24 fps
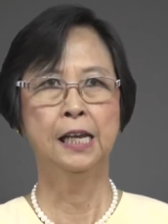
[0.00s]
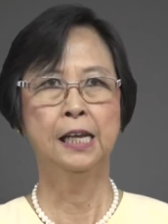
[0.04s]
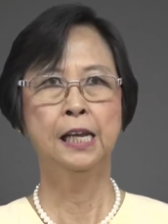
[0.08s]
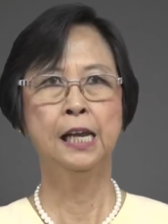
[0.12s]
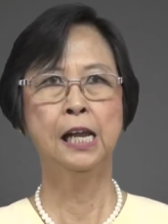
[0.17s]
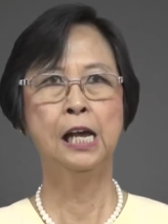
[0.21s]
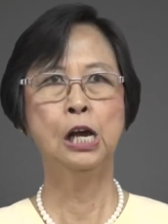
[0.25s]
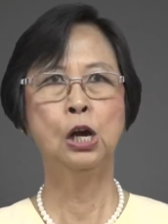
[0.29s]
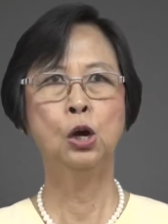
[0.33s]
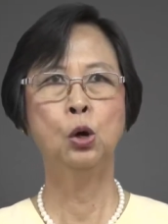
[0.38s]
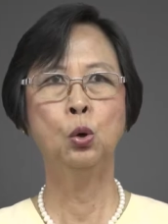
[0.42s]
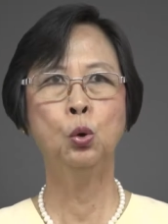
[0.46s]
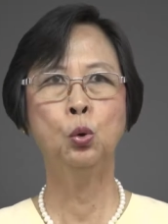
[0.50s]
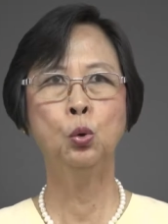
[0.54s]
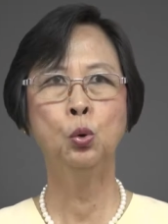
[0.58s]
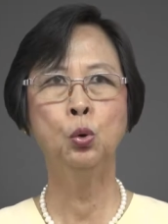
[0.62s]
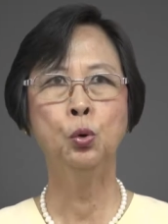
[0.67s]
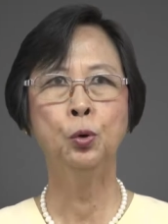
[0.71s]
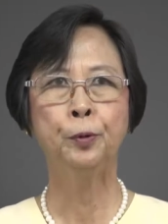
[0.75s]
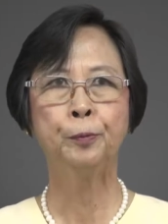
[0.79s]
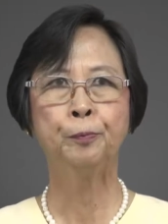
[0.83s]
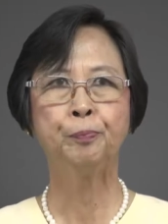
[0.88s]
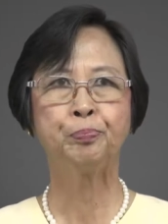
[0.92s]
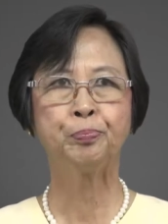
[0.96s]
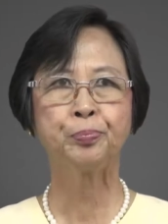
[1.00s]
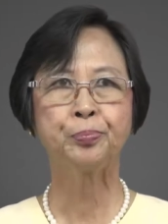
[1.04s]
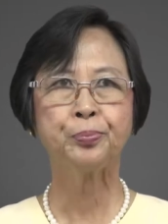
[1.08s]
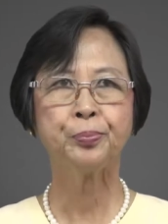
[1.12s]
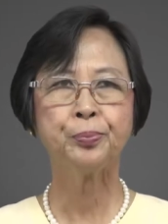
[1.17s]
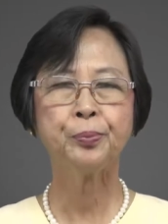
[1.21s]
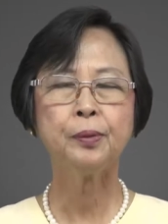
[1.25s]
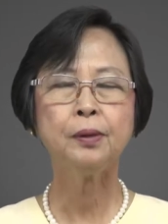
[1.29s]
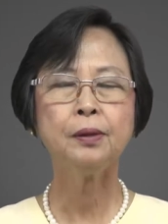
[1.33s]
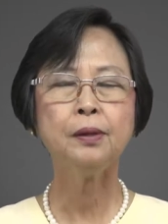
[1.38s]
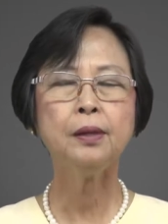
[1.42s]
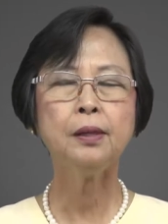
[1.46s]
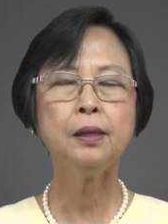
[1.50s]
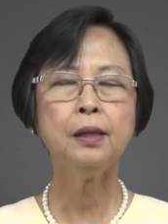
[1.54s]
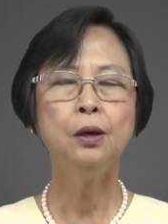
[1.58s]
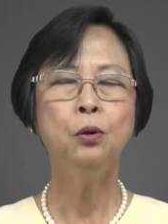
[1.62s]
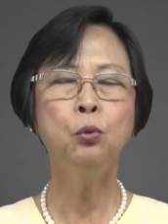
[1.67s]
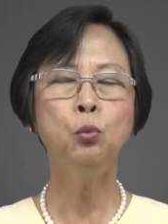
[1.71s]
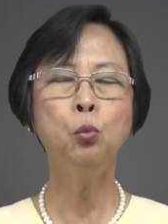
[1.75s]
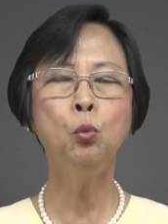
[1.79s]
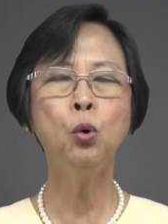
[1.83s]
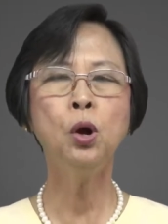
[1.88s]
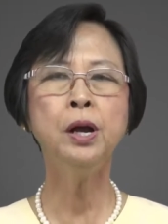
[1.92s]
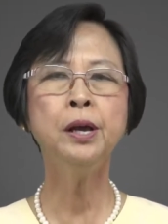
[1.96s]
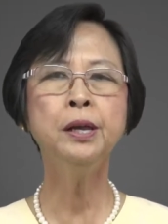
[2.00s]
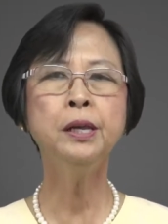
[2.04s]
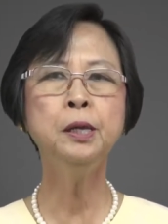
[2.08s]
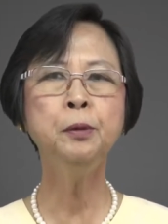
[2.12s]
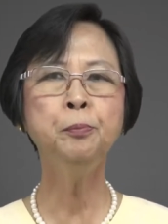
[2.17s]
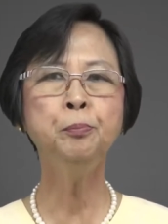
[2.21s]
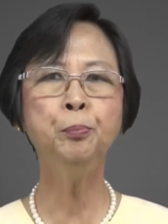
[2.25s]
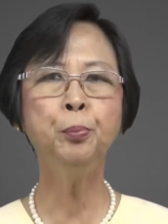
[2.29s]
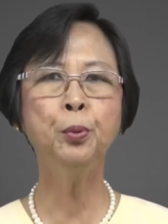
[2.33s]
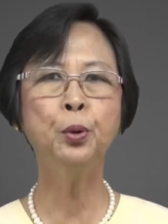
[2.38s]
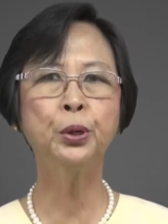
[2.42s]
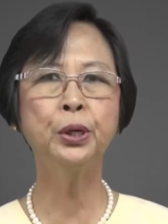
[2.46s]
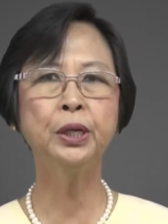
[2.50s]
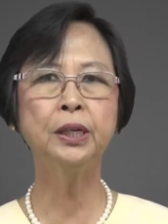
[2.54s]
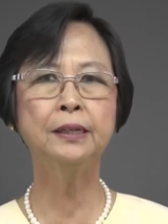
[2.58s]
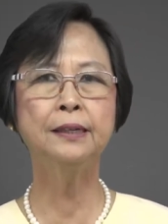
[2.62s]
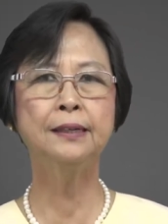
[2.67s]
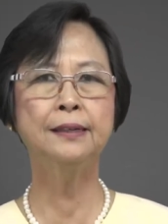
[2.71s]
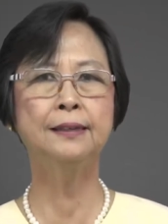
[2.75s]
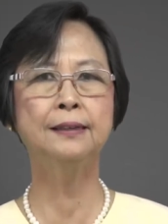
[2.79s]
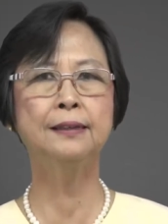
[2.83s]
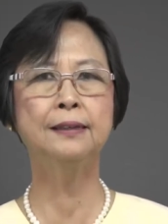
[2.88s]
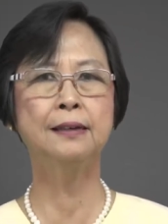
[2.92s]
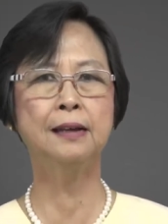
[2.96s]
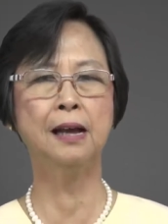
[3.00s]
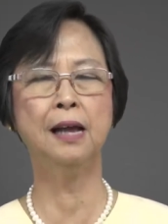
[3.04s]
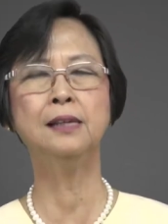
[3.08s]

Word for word: Now, one important